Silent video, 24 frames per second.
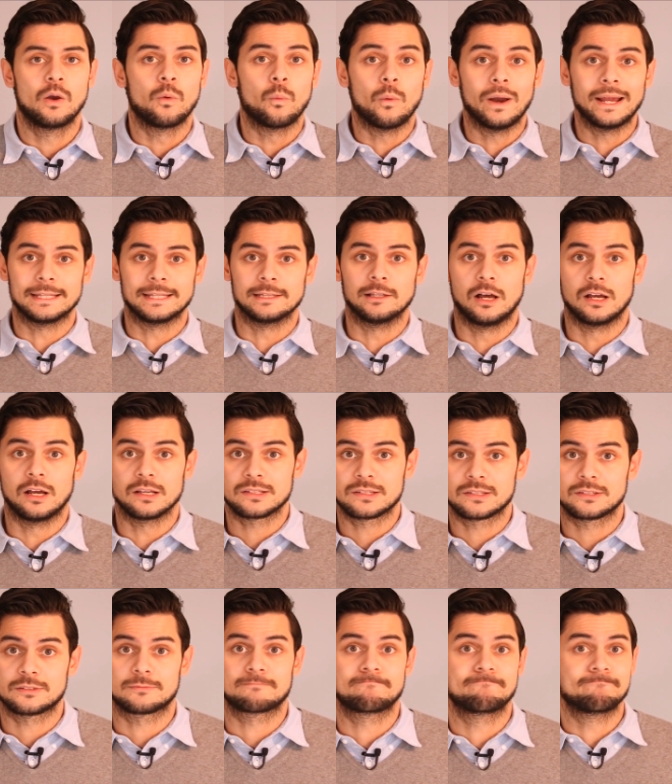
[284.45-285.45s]
Weight
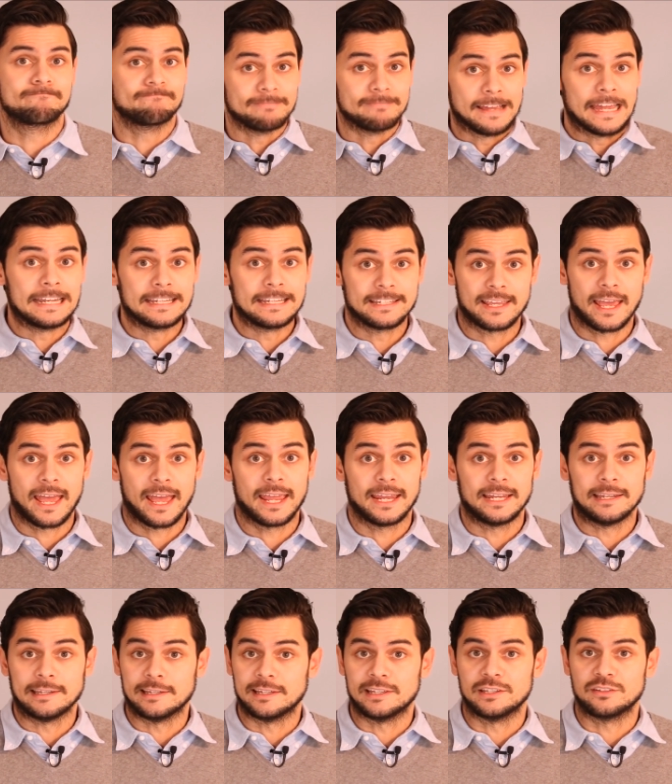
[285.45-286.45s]
loss End
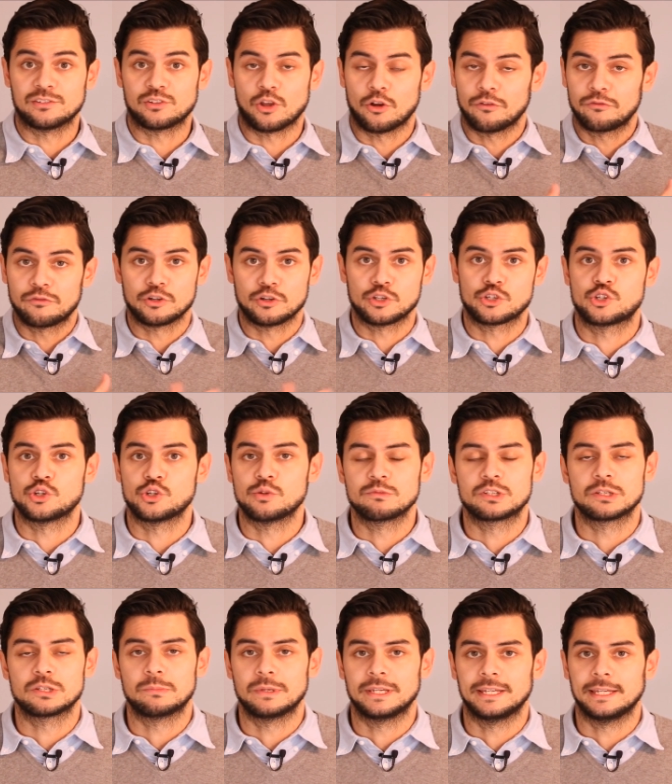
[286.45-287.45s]
gain is often assumed
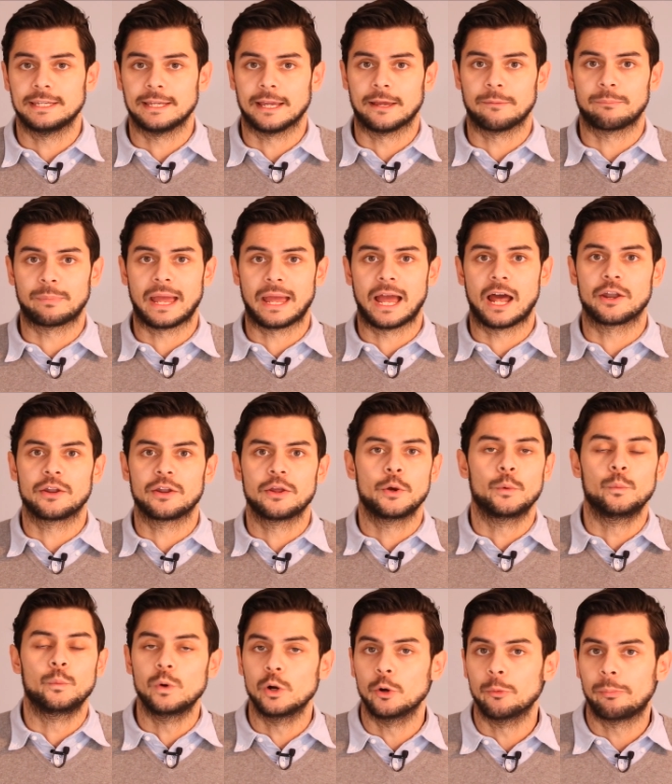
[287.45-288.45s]
to be about
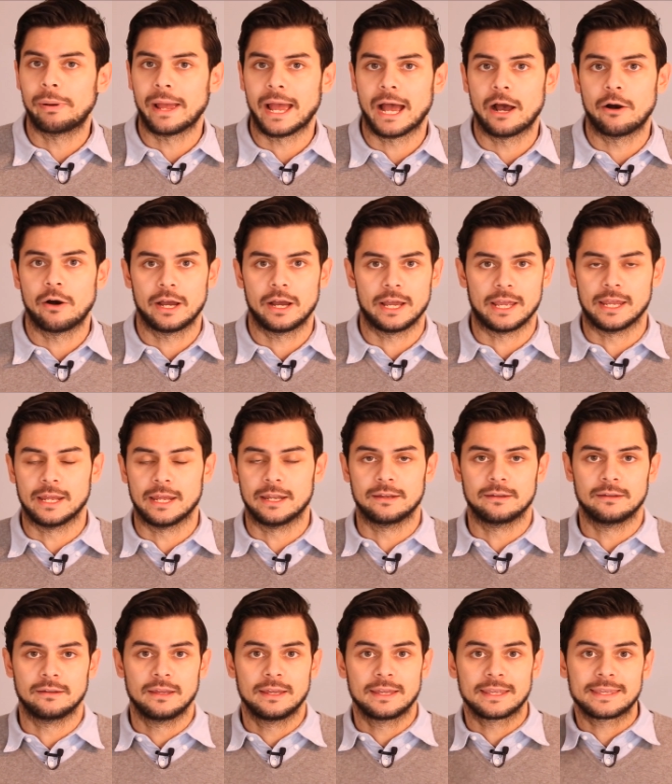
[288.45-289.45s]
willpower
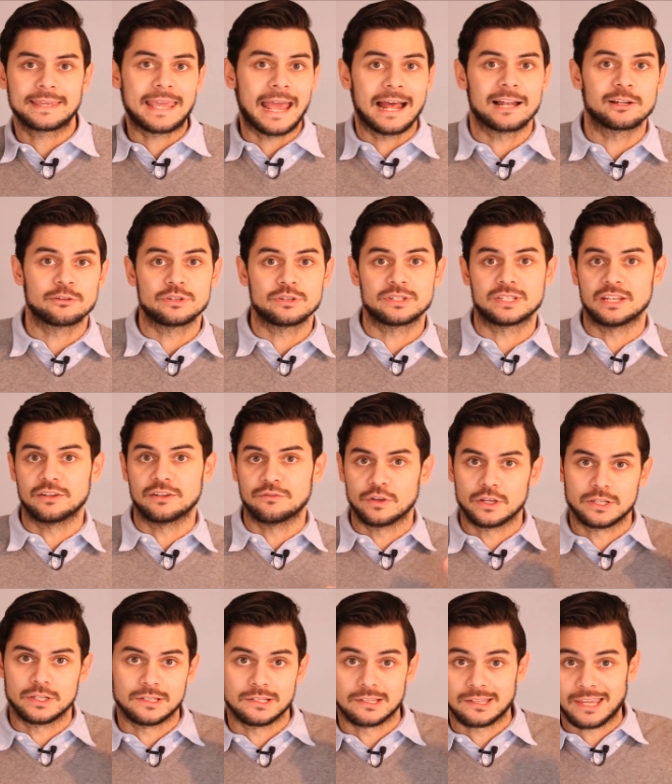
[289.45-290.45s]
and calories in
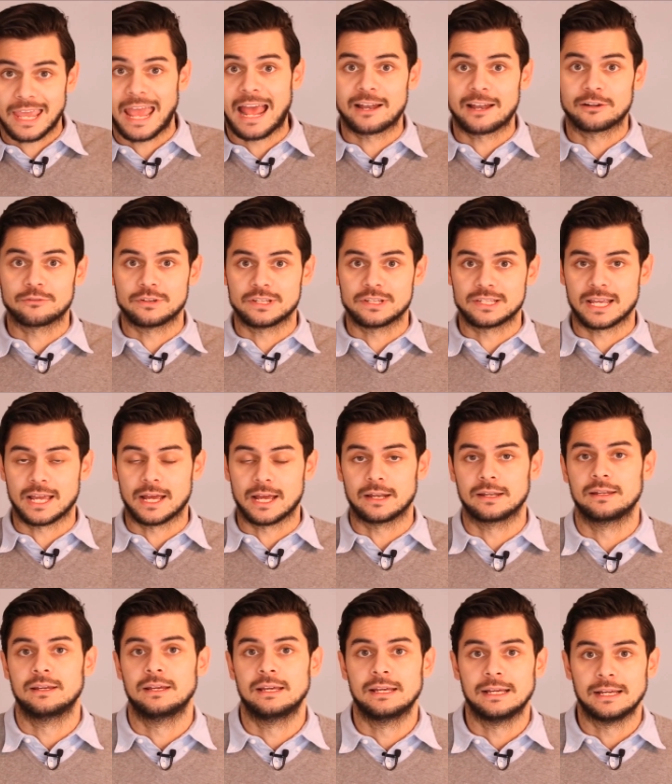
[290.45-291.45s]
versus calories out.
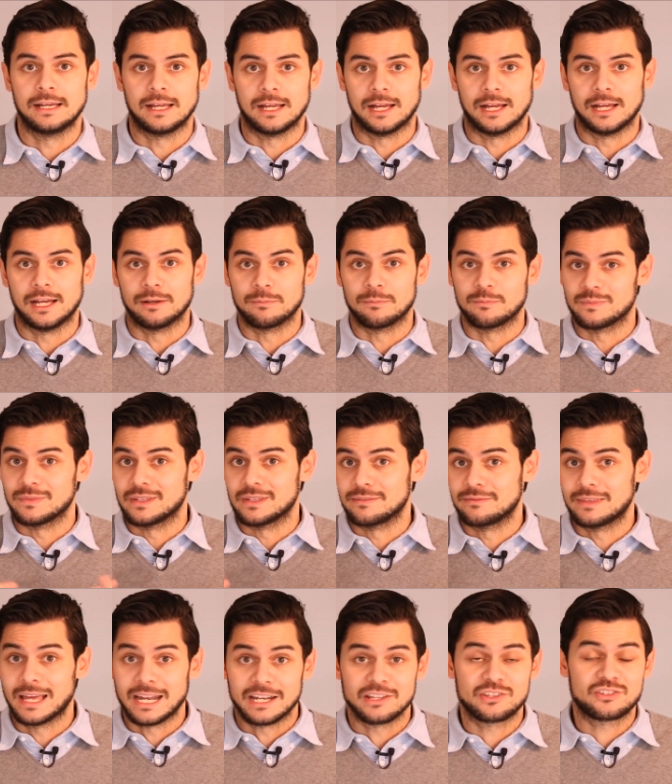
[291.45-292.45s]
Uh,
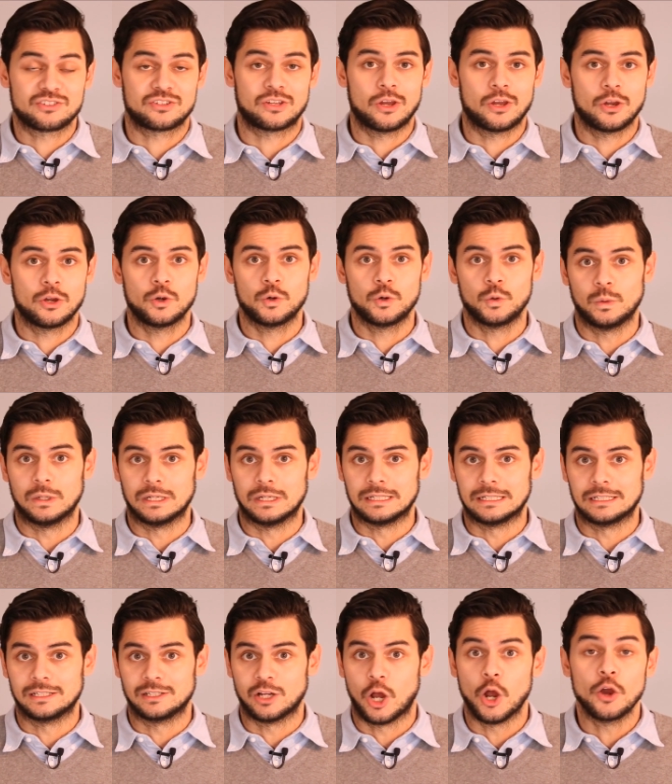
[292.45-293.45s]
that is so
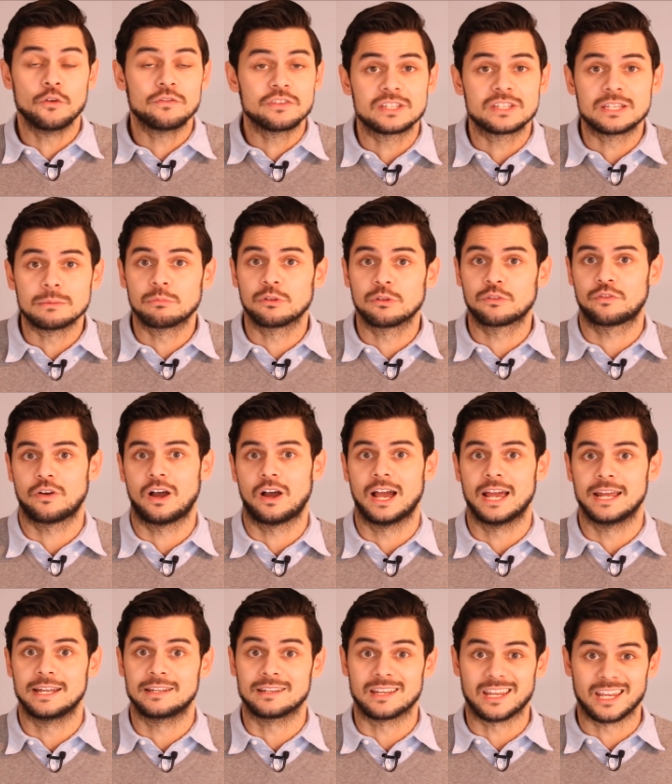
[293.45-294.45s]

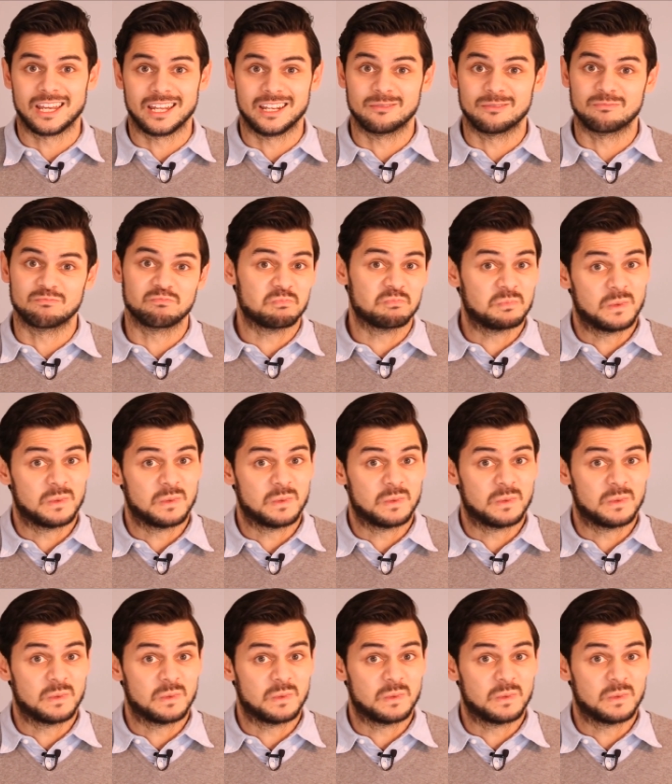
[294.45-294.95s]
oversimplified and